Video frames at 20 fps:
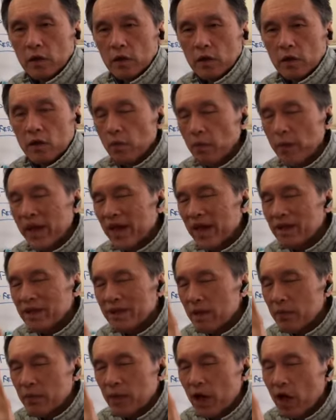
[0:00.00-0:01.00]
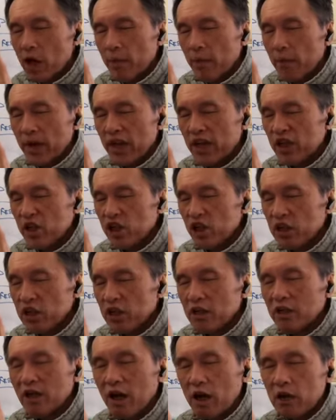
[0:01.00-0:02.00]
to make it some kind of
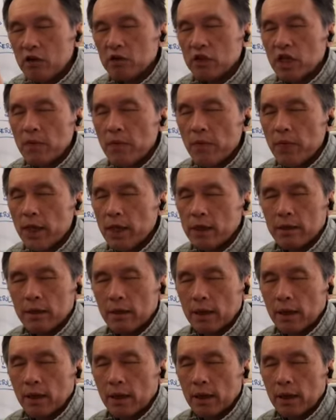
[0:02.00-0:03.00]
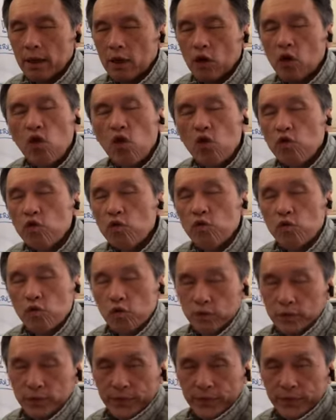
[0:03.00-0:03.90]
magical ultimate kung fu.